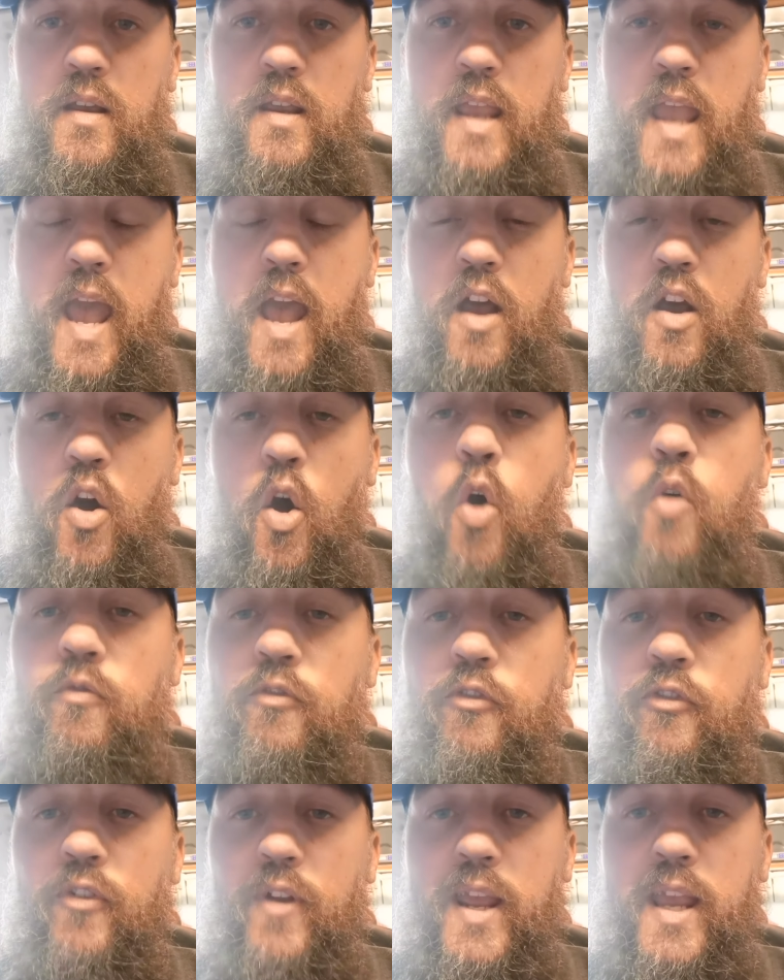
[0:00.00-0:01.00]
yeah,
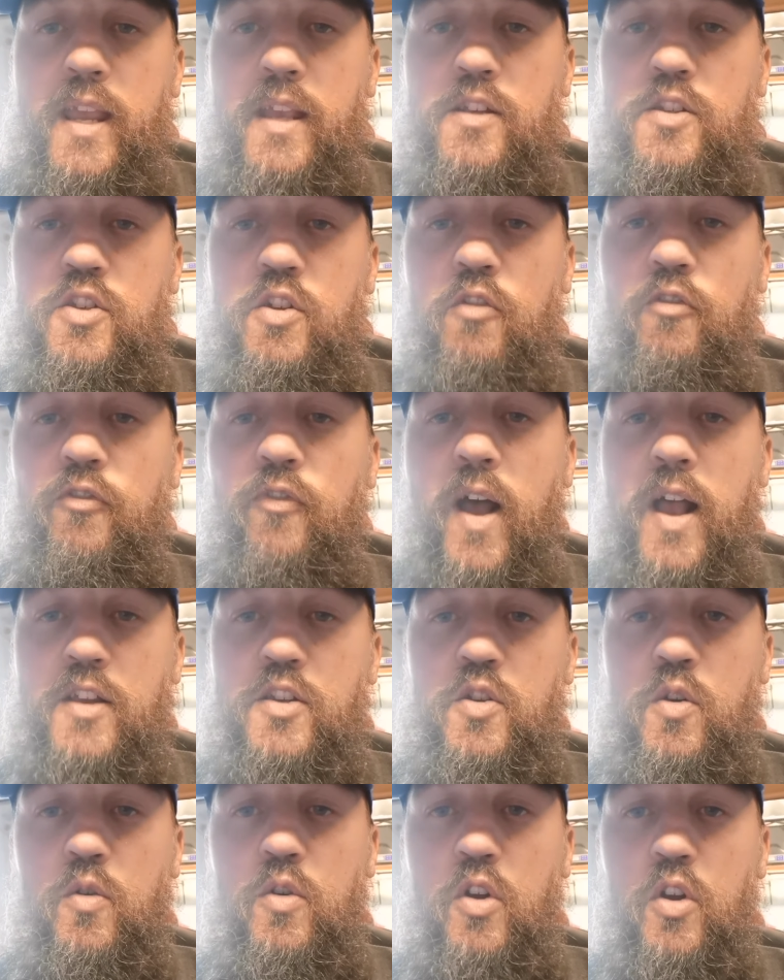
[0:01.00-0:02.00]
hopefully so far
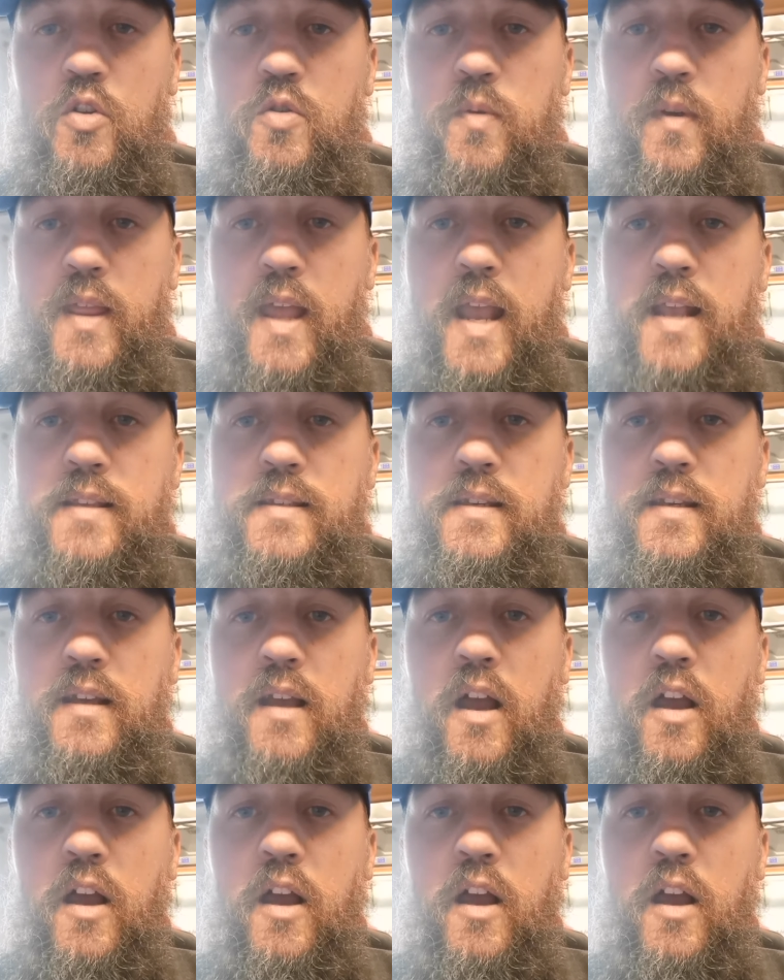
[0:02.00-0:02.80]
so good with it.